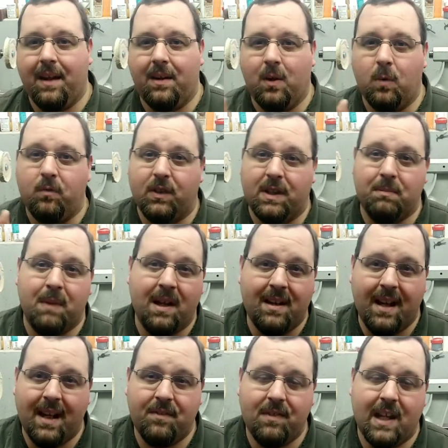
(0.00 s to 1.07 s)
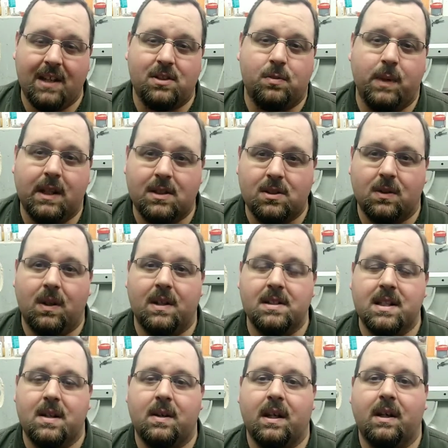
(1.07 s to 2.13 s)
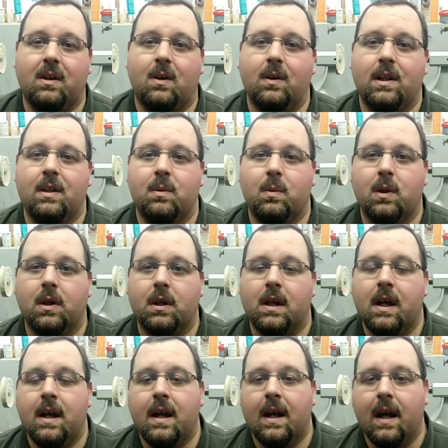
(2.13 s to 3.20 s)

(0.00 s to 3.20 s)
and hopefully Monday of next week, so long as I don't get called into work,